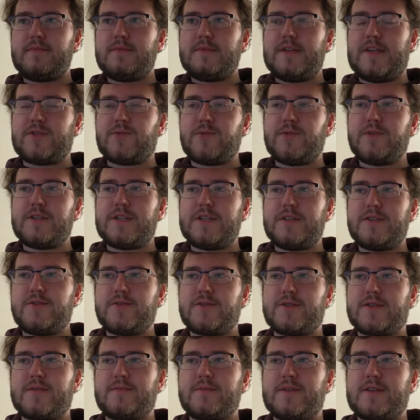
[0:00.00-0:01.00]
it's really
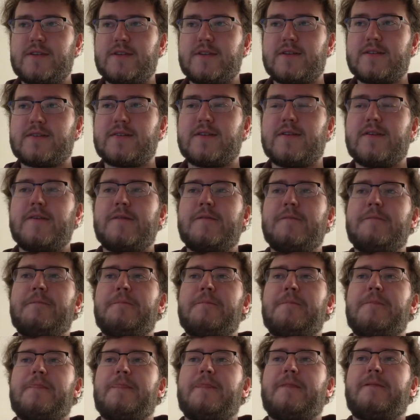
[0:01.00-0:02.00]
interesting because
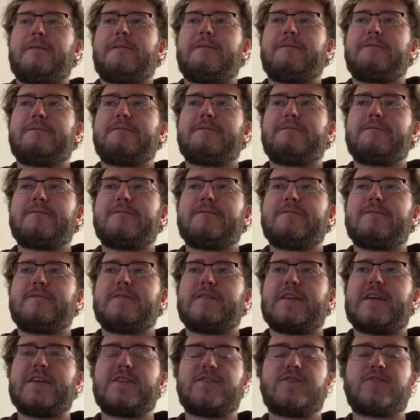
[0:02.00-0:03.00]

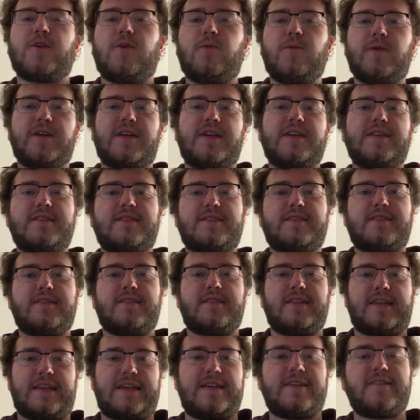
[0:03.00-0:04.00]
he's so against
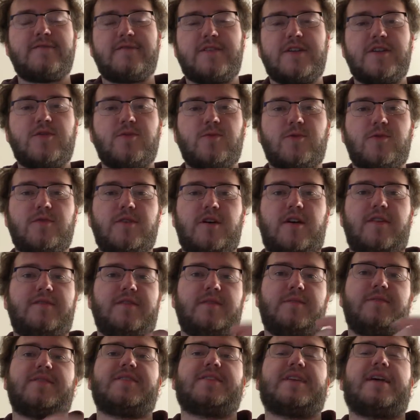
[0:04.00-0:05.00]
the individual of
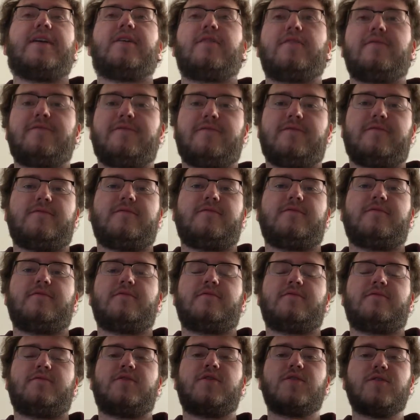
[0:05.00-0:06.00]
himself
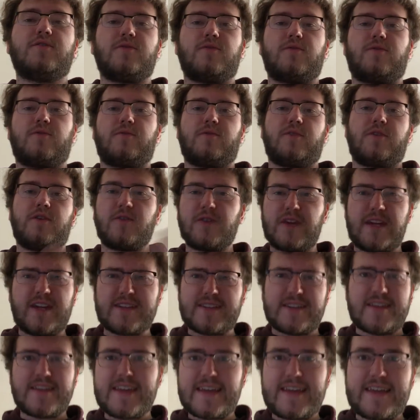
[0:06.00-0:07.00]
too. You know, he
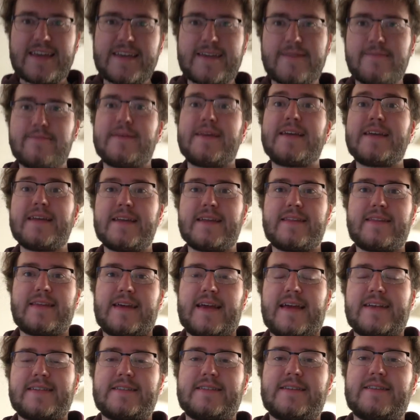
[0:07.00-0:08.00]
doesn't think he can be
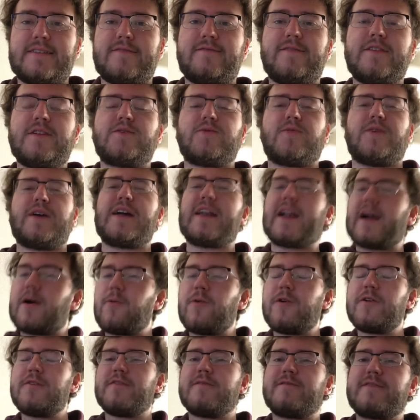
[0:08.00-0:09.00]
anything as an individual. And I
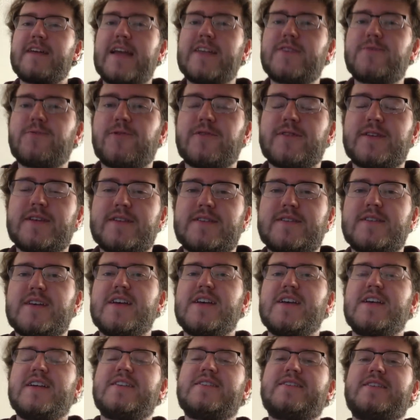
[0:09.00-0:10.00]
wonder if that's where this
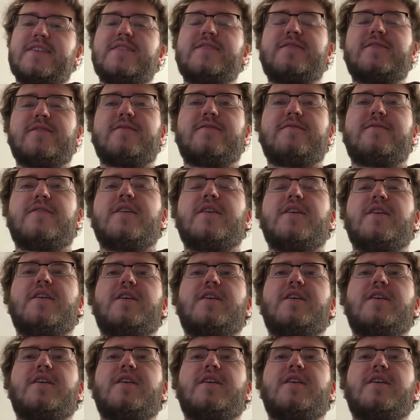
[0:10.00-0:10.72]
sense of